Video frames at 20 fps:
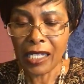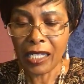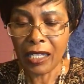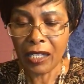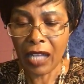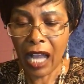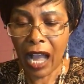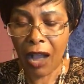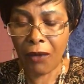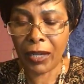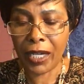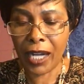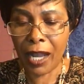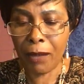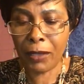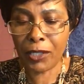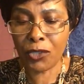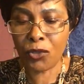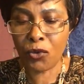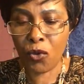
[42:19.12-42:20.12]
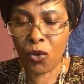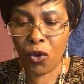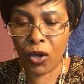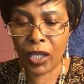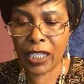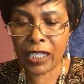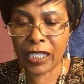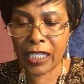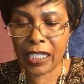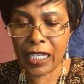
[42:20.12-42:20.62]
Our number to call
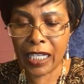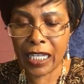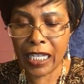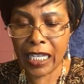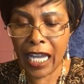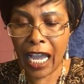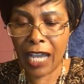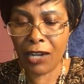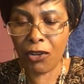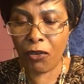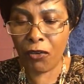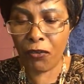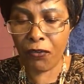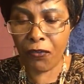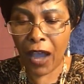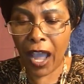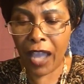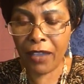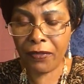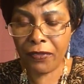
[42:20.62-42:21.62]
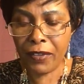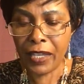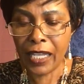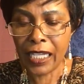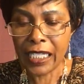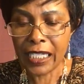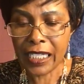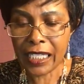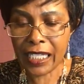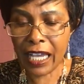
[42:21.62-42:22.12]
is
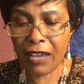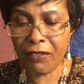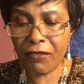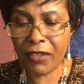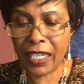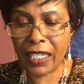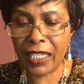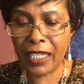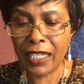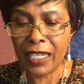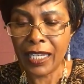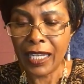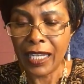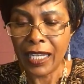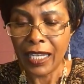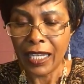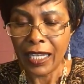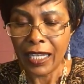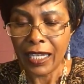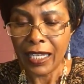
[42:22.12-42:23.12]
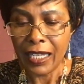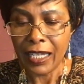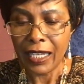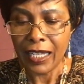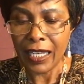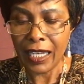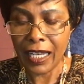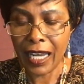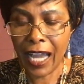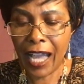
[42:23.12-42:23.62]

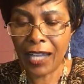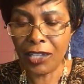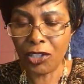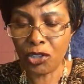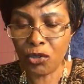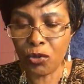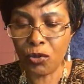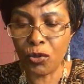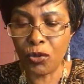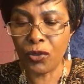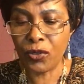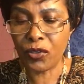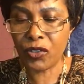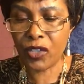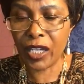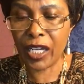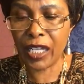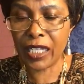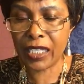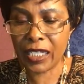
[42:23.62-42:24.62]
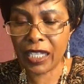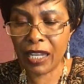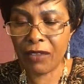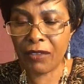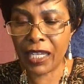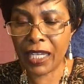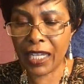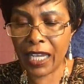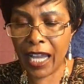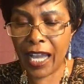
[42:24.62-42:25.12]

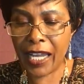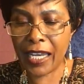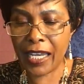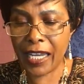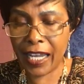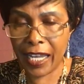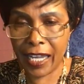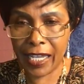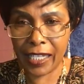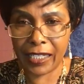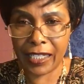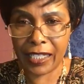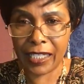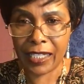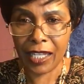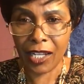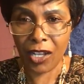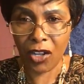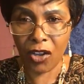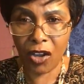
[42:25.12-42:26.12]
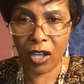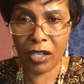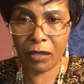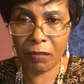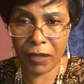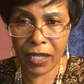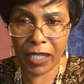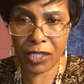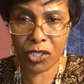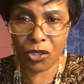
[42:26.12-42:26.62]
905-792-3798. God
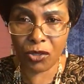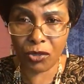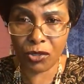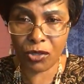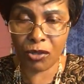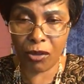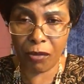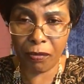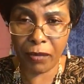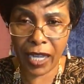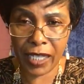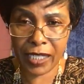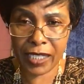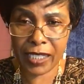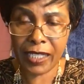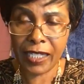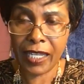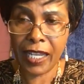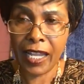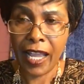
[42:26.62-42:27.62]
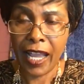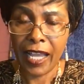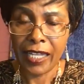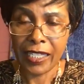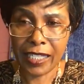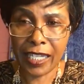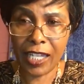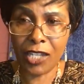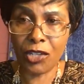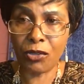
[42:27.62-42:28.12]
bless you so much. See
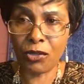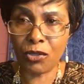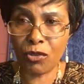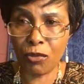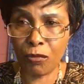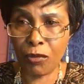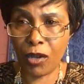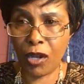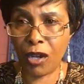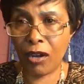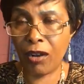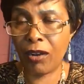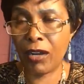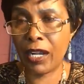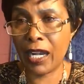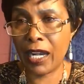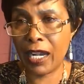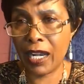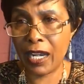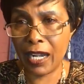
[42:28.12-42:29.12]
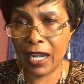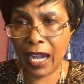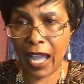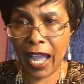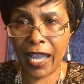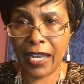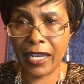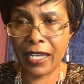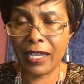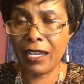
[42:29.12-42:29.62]
you tomorrow,
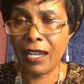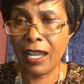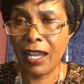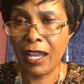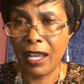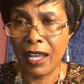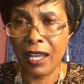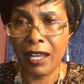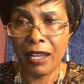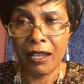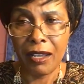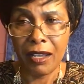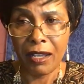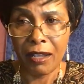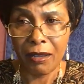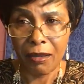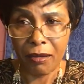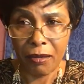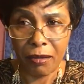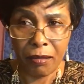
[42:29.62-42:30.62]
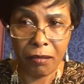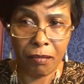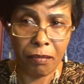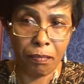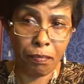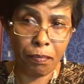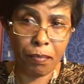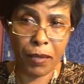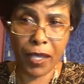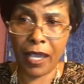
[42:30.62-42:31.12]
9
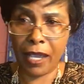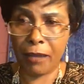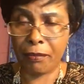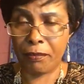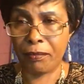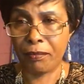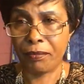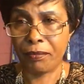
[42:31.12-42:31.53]
p.m.